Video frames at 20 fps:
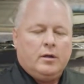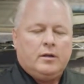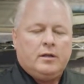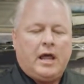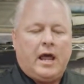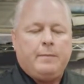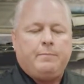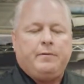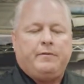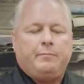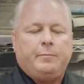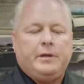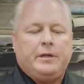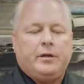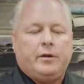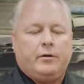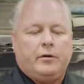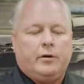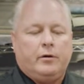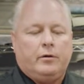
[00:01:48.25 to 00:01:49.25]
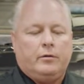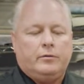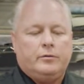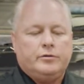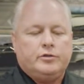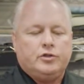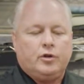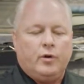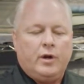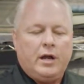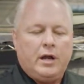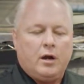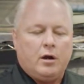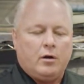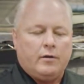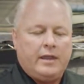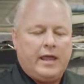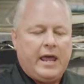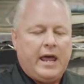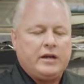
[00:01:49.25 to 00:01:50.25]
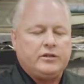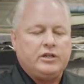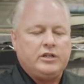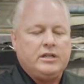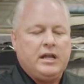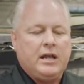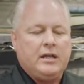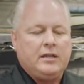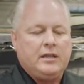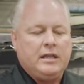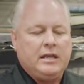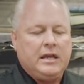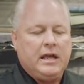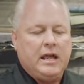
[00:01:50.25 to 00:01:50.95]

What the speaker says: type of material. So here they actually take the